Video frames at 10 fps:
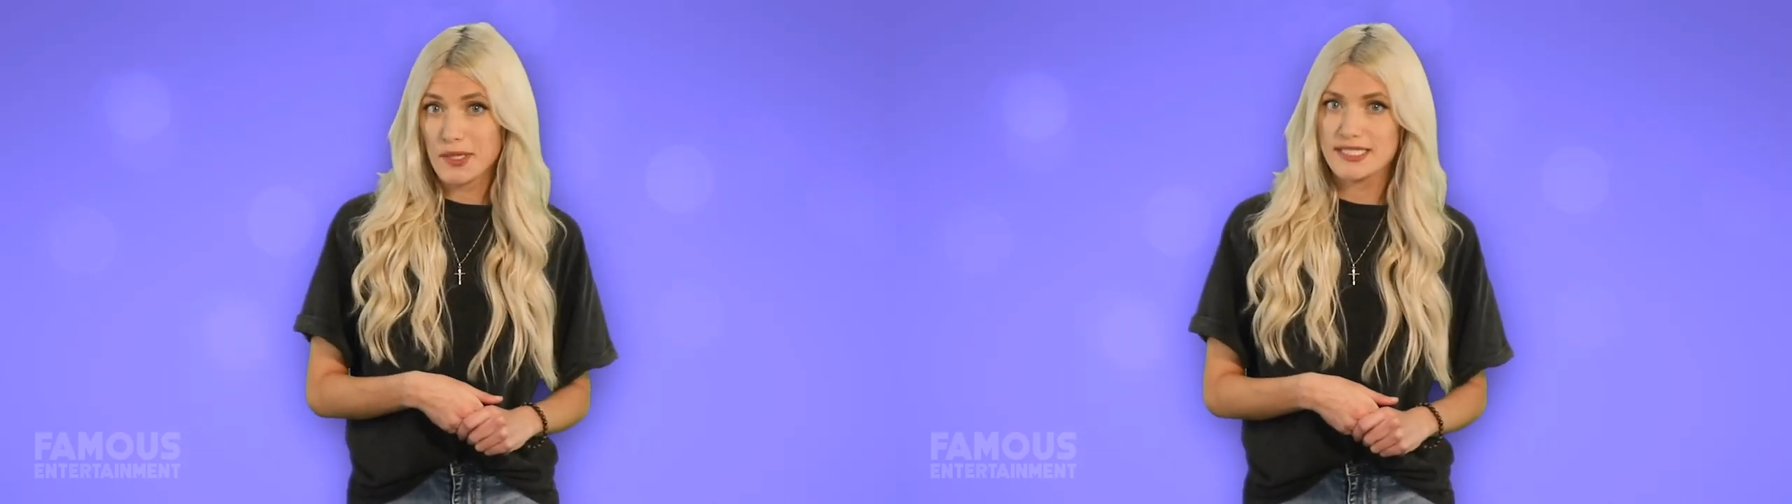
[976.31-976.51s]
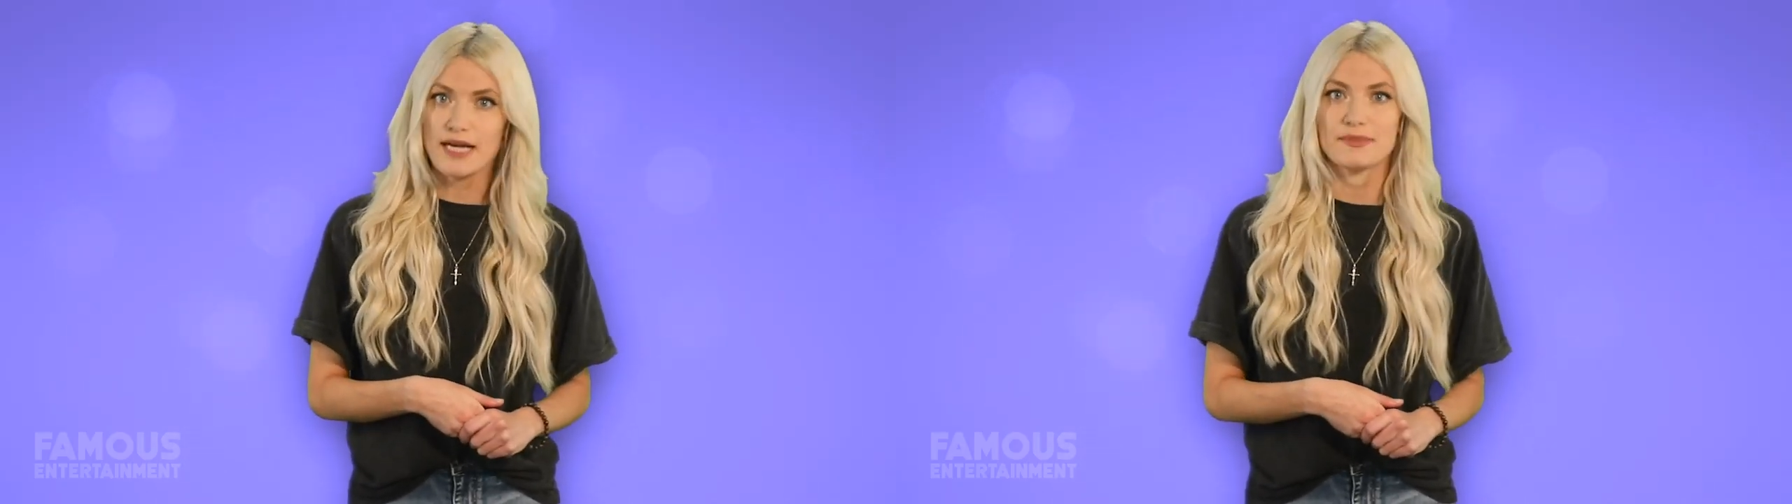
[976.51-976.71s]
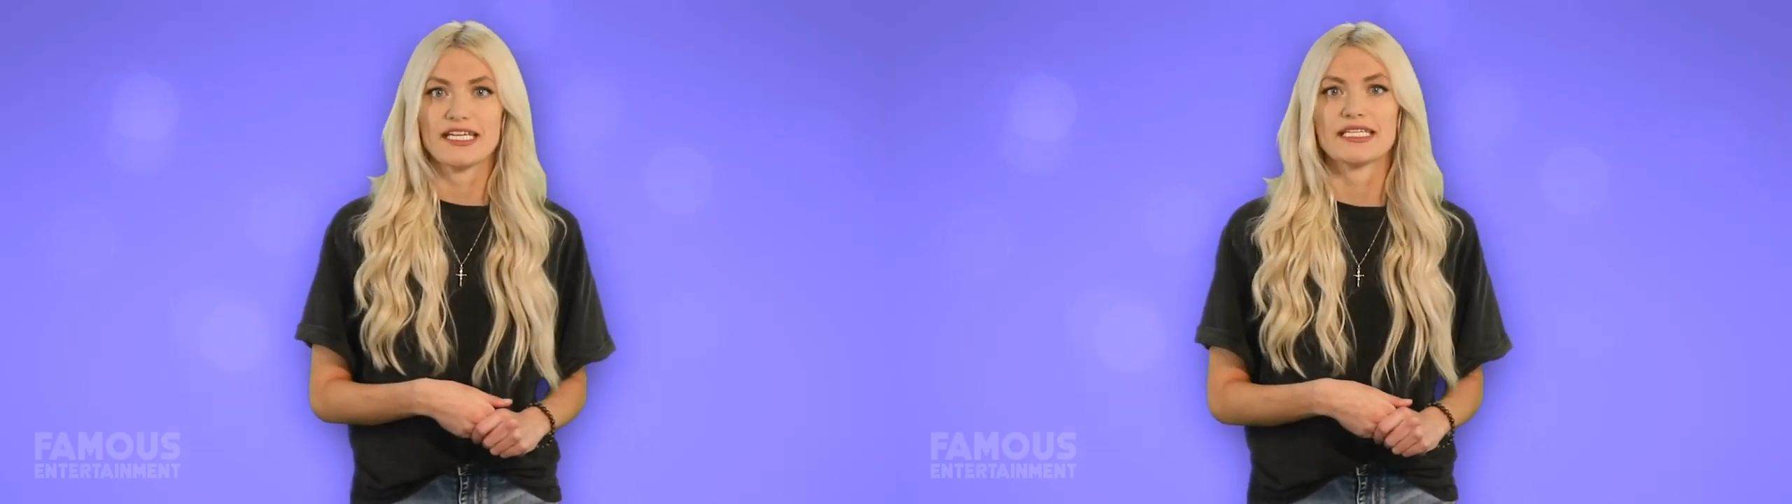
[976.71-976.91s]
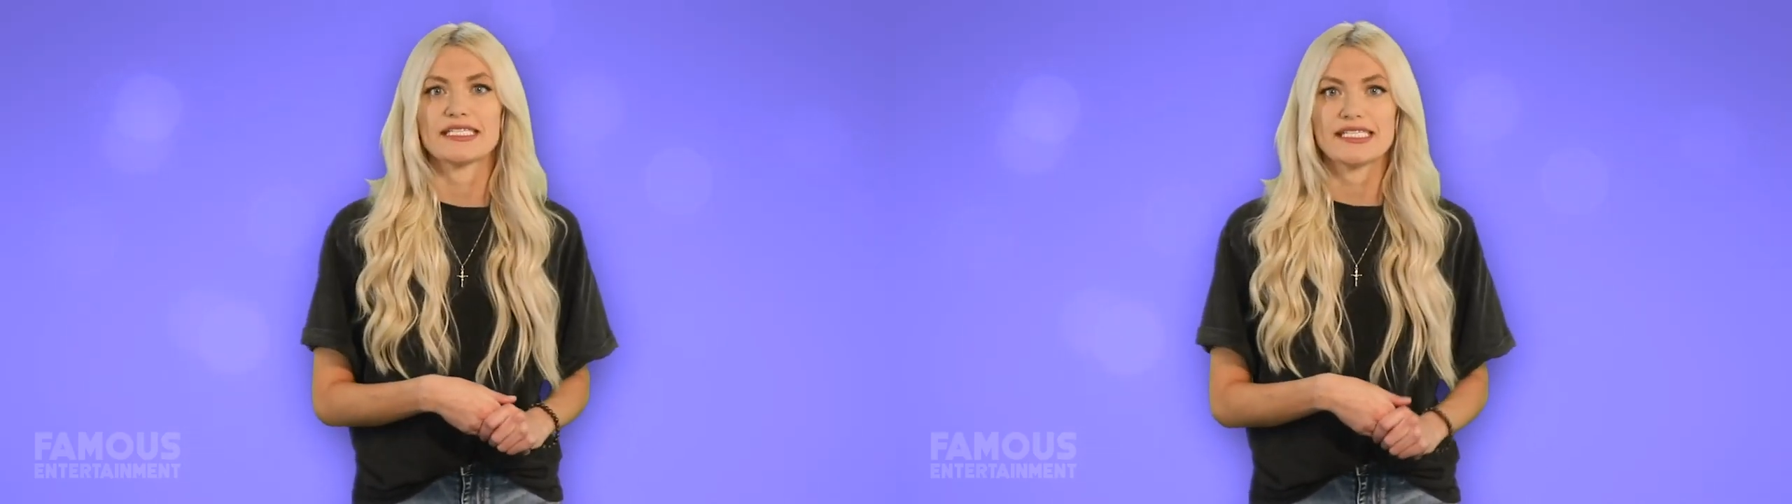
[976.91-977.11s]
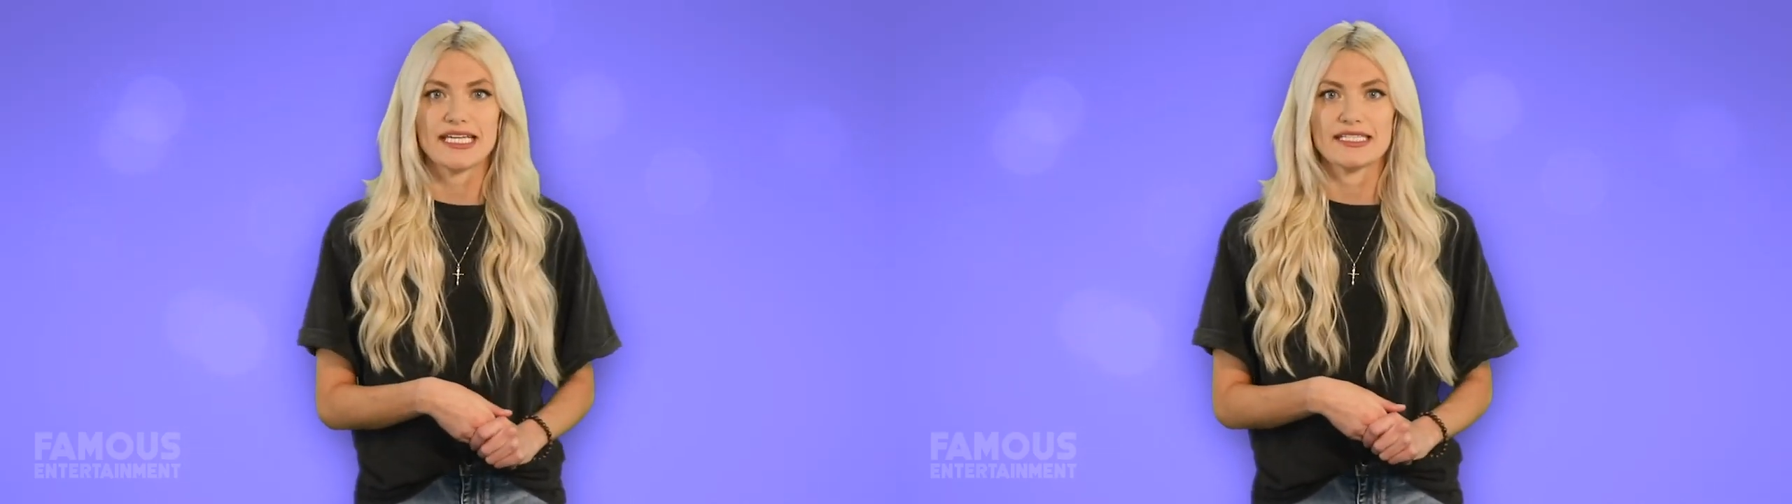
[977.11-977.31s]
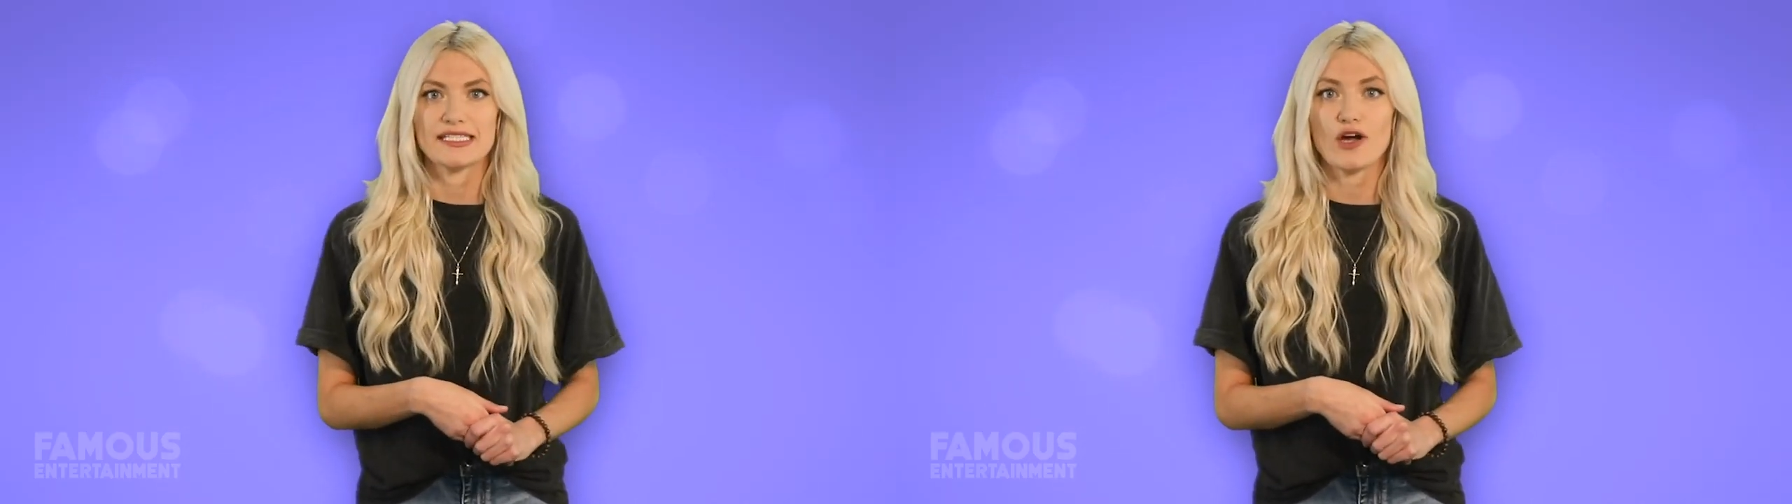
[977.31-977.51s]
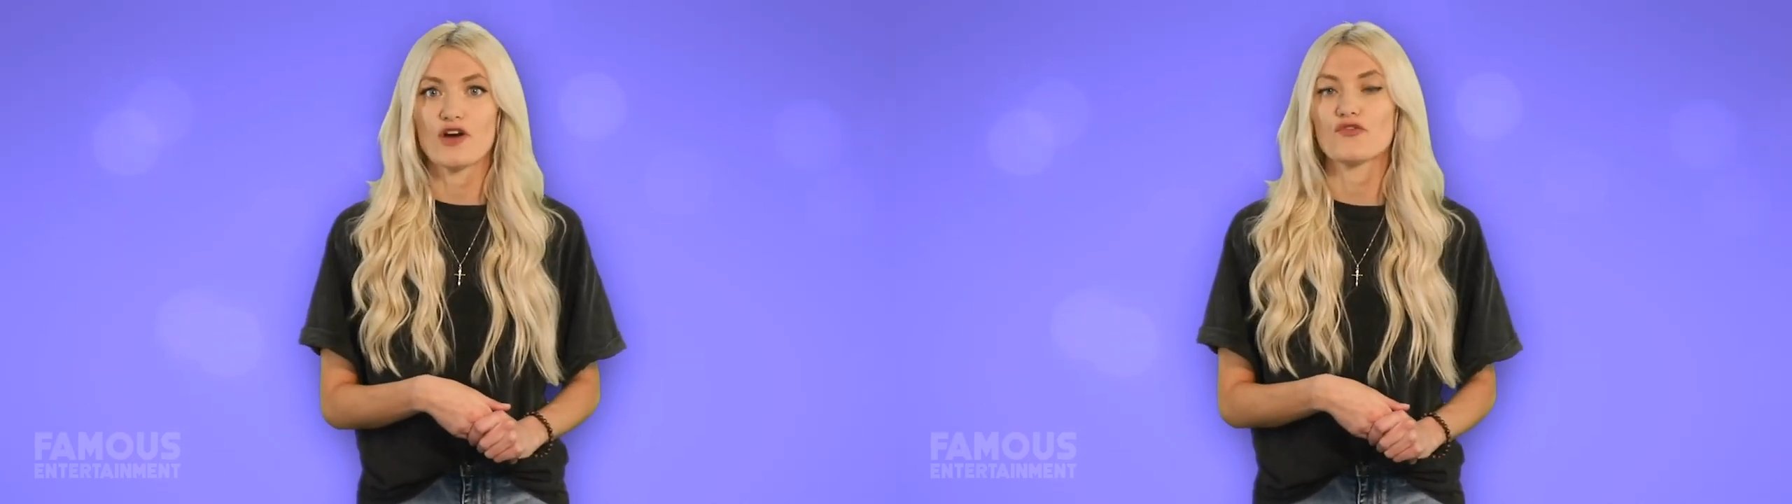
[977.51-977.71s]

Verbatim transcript: course updated since,